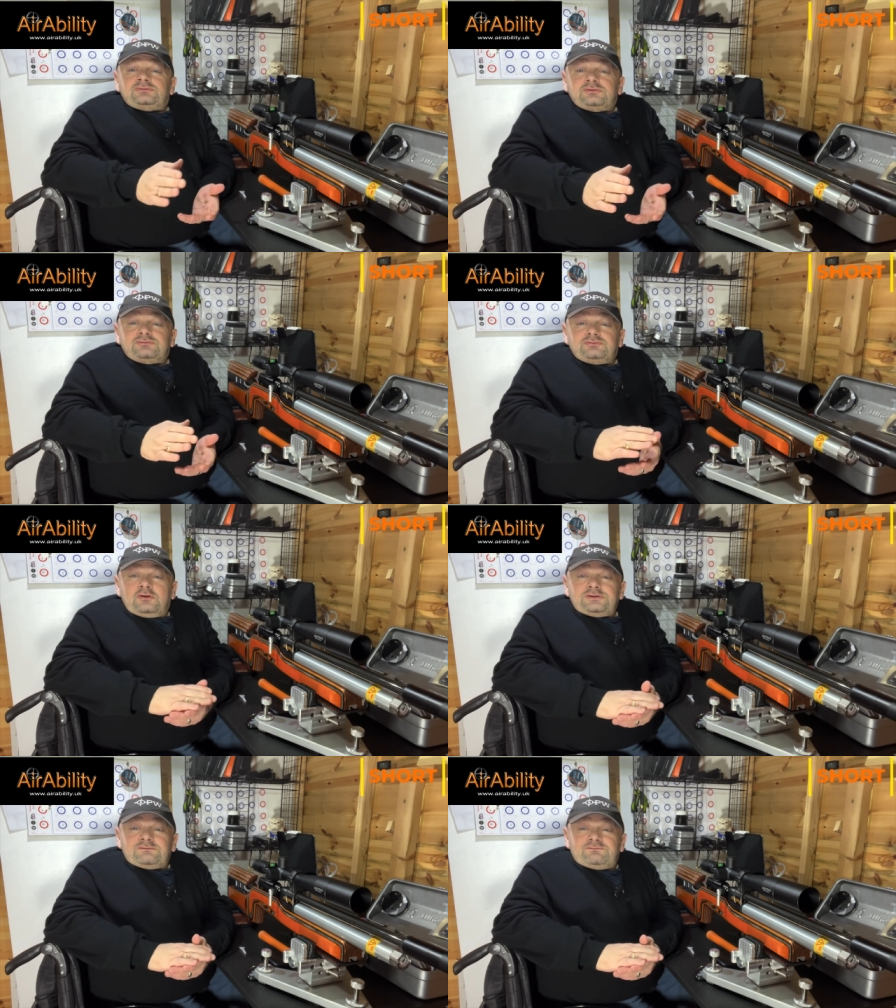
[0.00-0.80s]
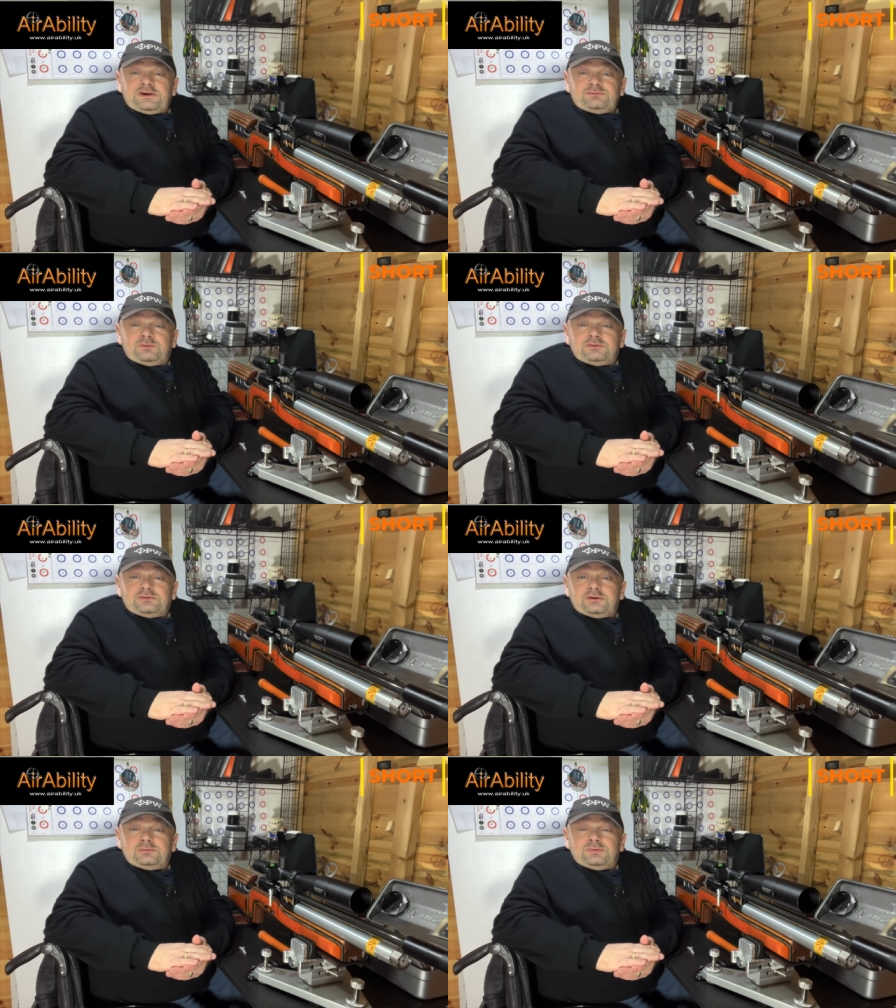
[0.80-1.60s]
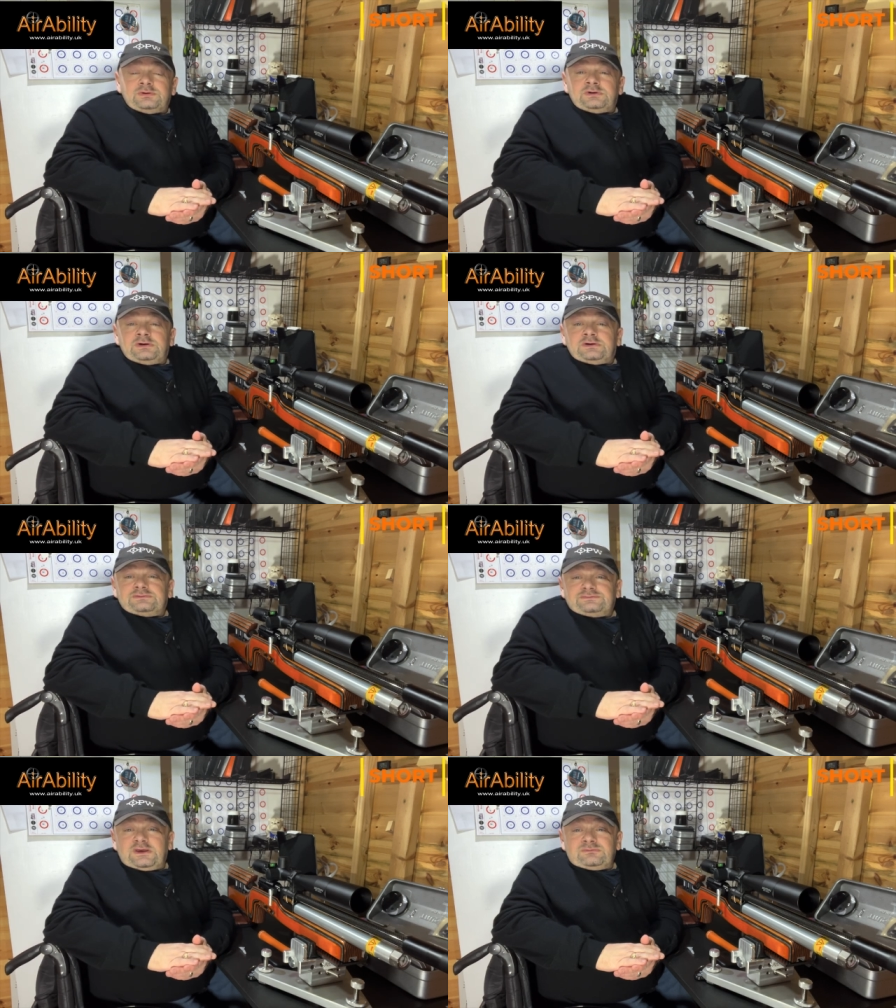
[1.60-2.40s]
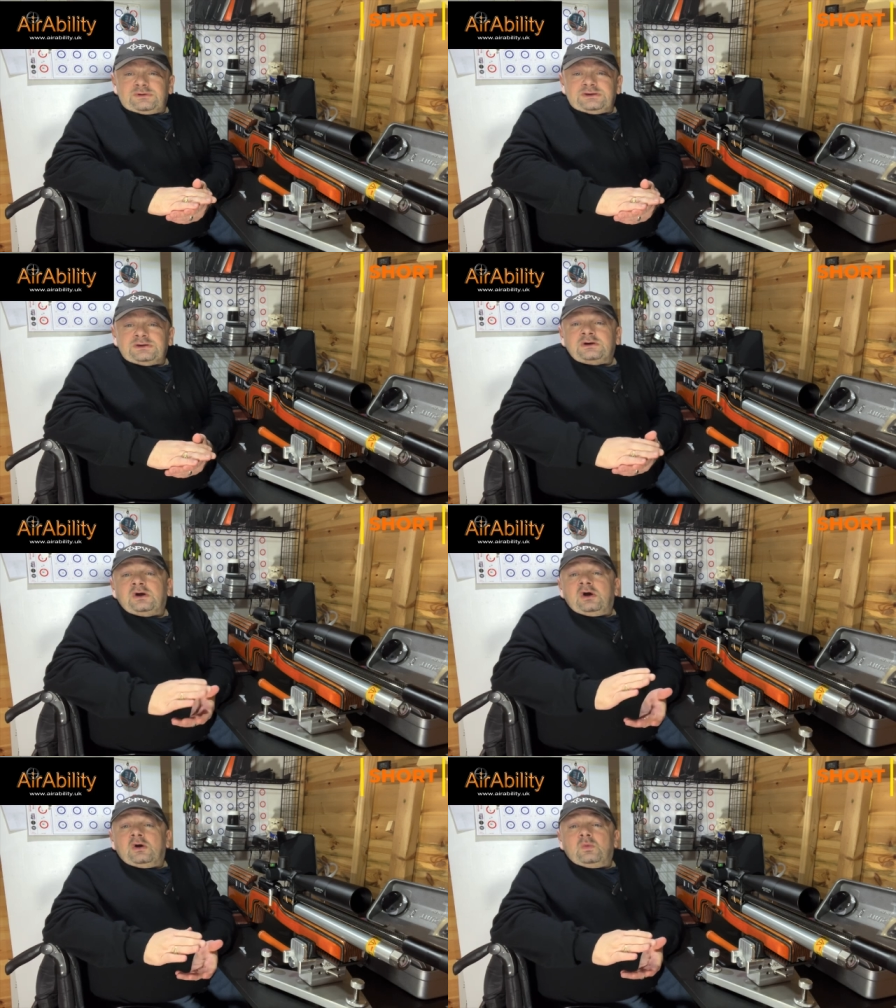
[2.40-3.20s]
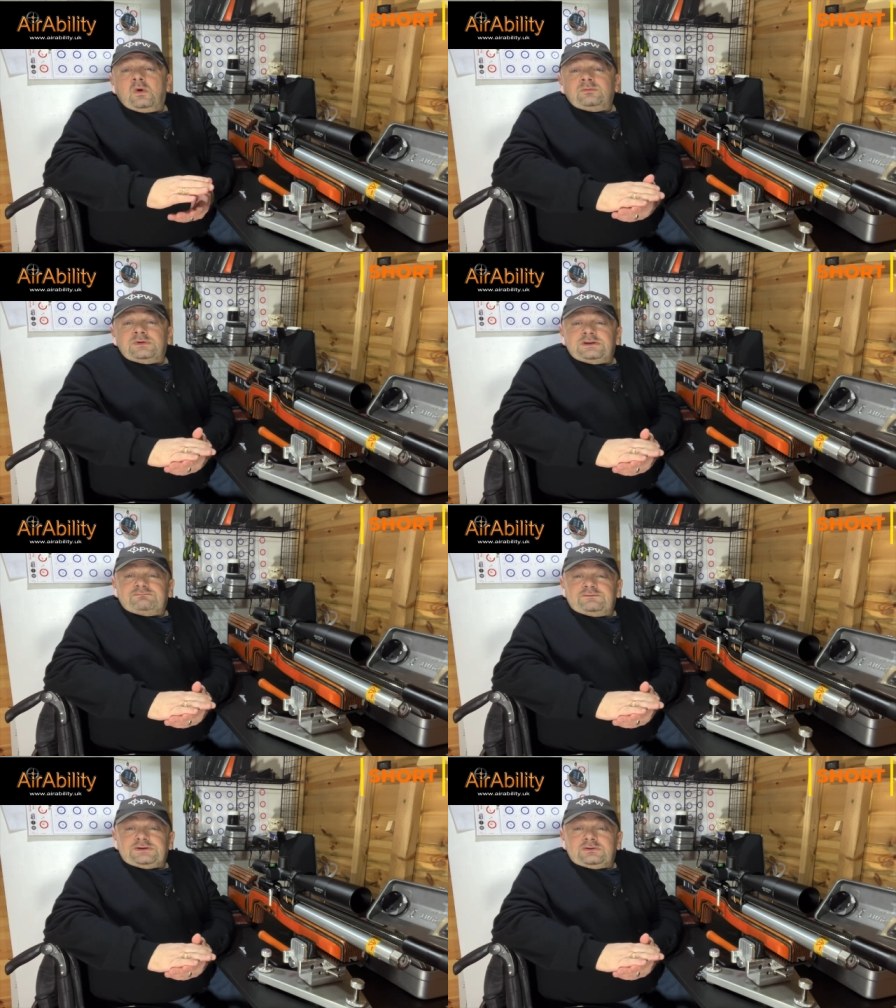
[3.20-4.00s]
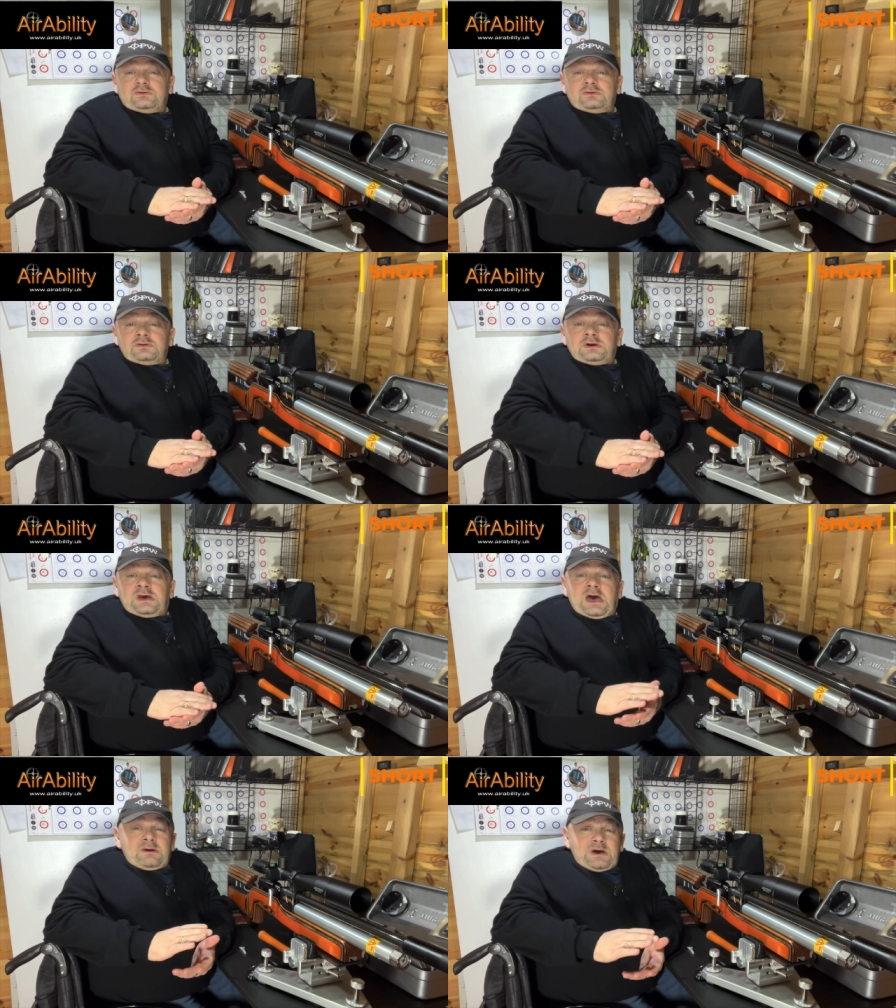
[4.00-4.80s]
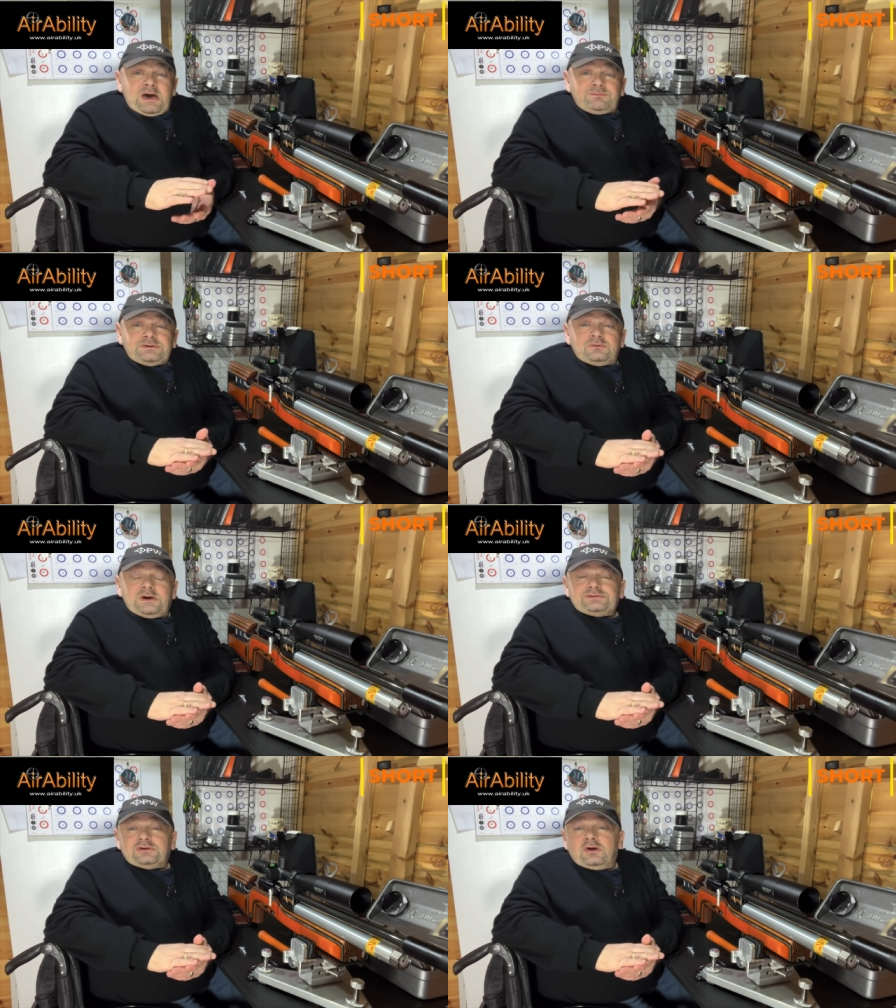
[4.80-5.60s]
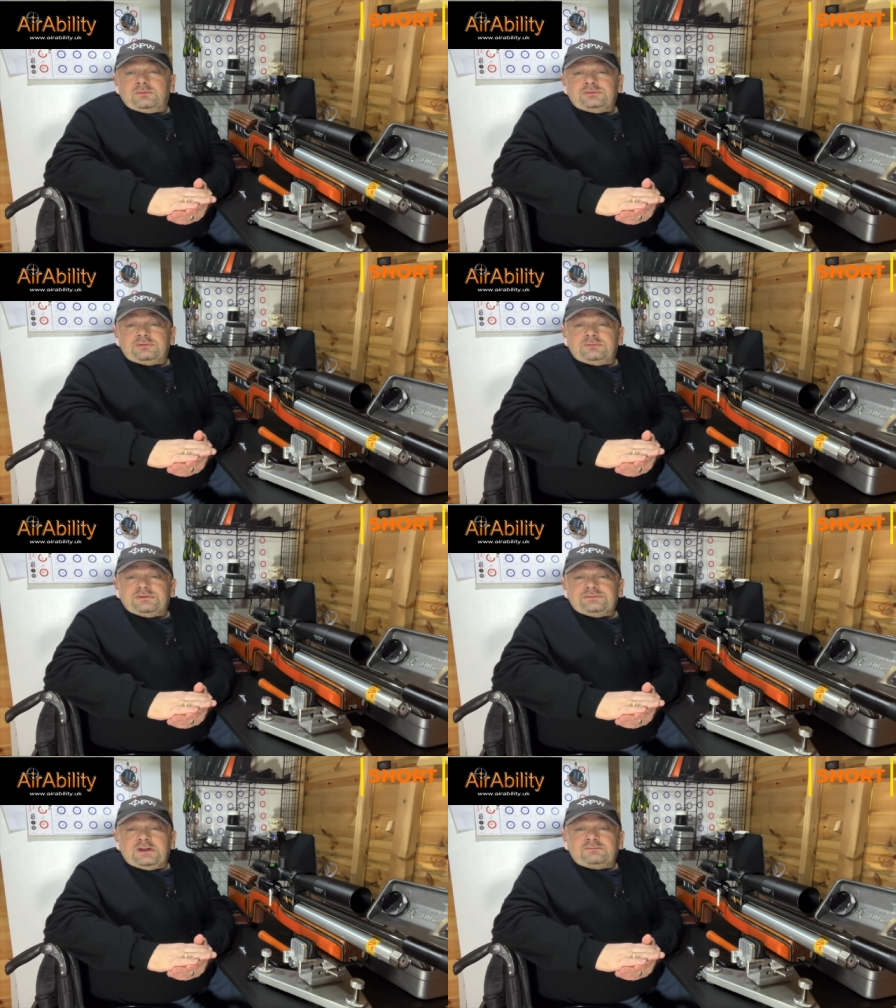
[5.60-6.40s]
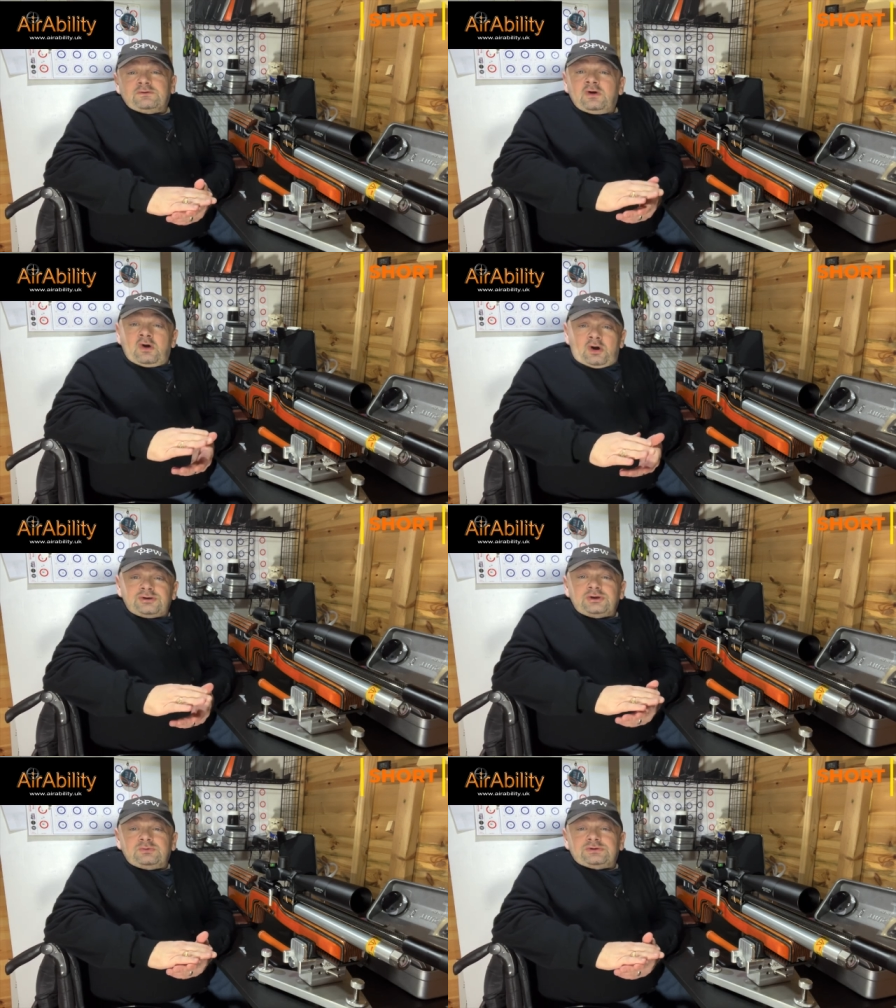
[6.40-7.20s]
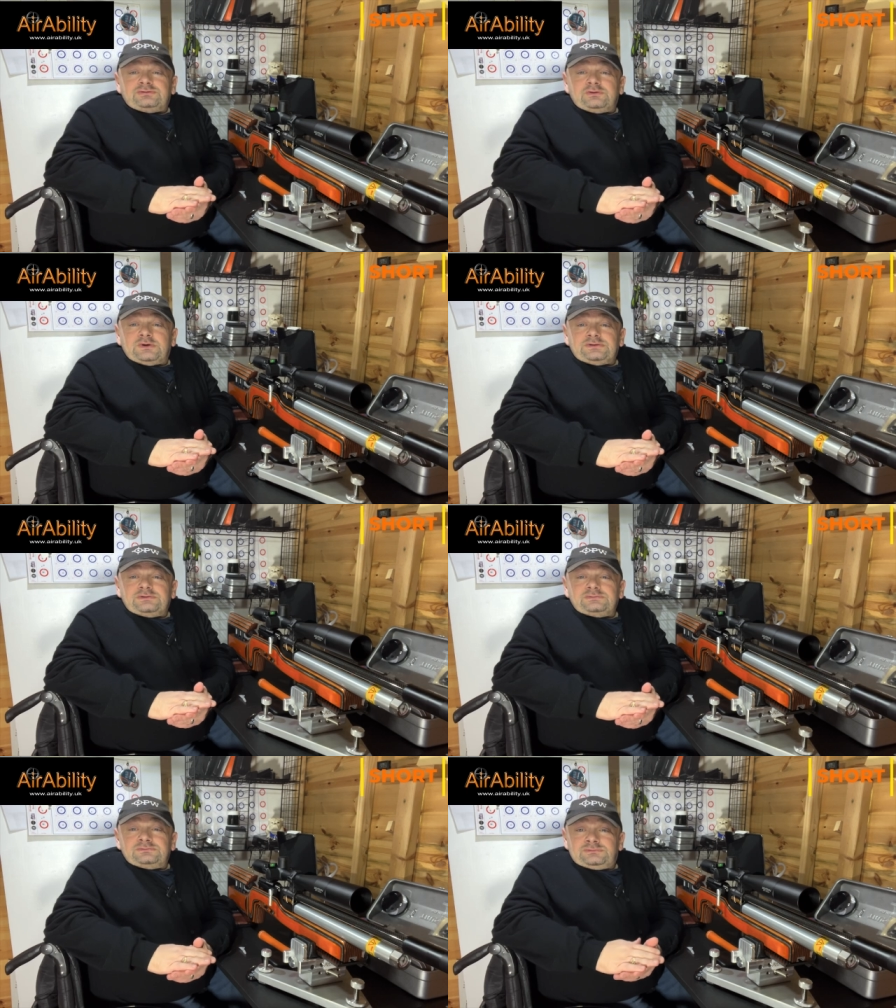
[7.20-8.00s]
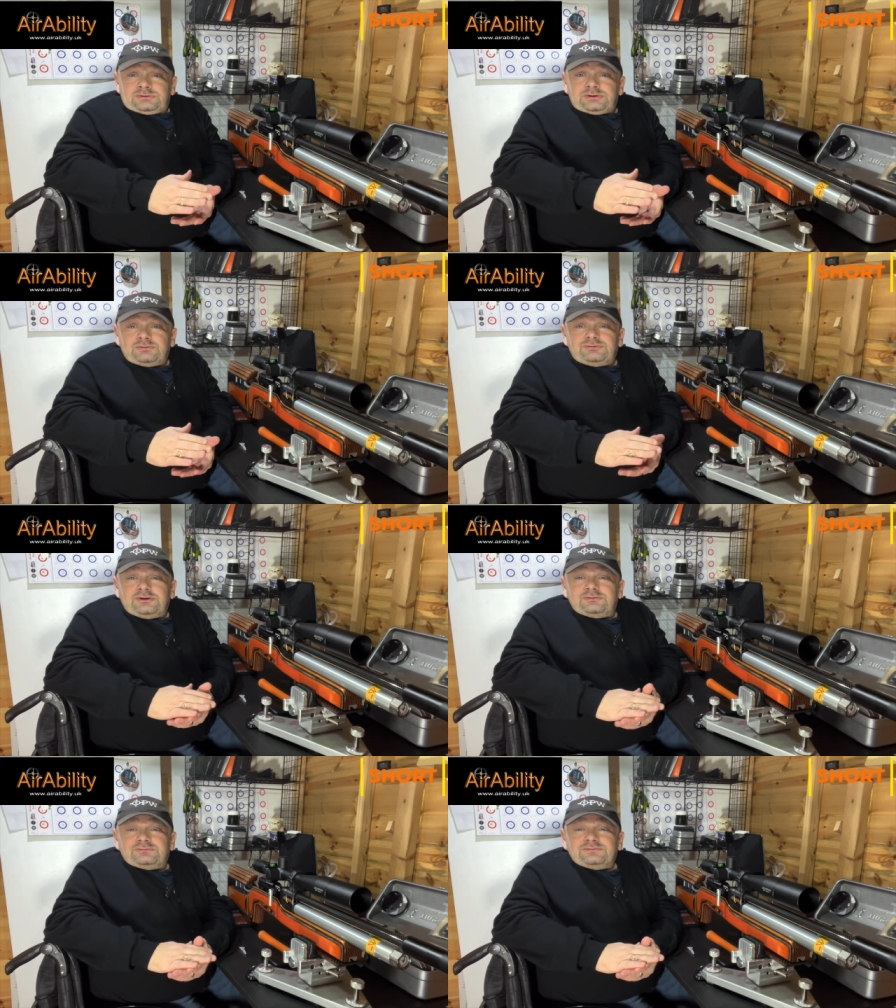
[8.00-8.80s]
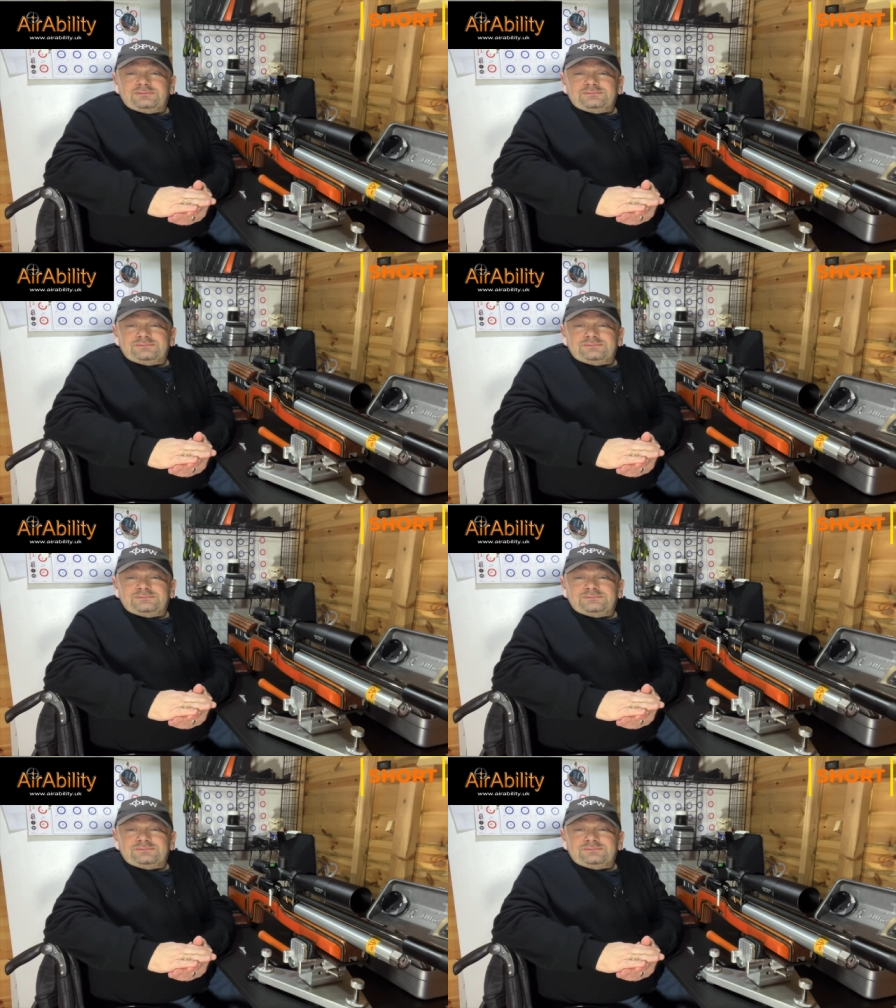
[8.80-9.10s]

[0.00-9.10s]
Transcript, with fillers: Just join the Facebook group and send me a one minute video. I'm happy to add the commentary myself or you can do it. You choose.